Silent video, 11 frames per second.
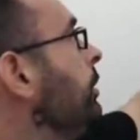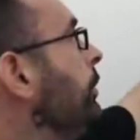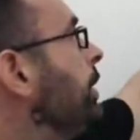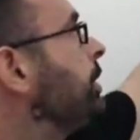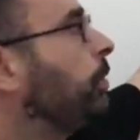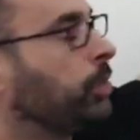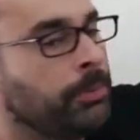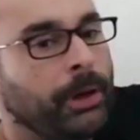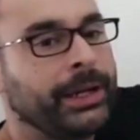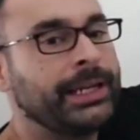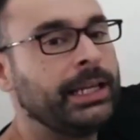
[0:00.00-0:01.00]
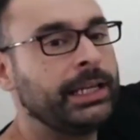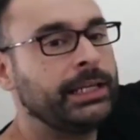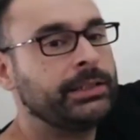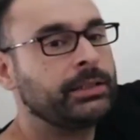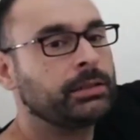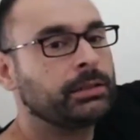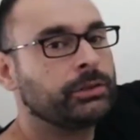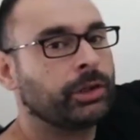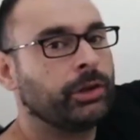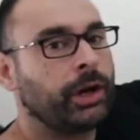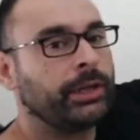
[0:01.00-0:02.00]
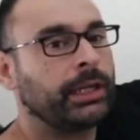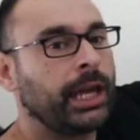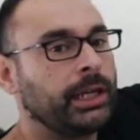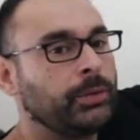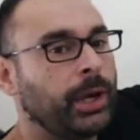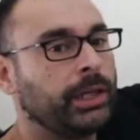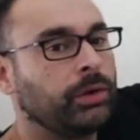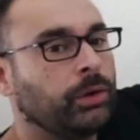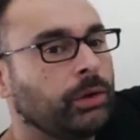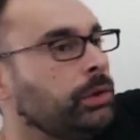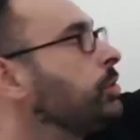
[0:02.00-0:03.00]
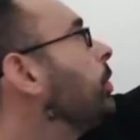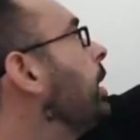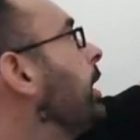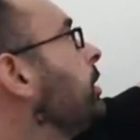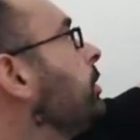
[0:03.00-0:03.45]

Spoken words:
this is what your body needs to neither gain weight or lose weight.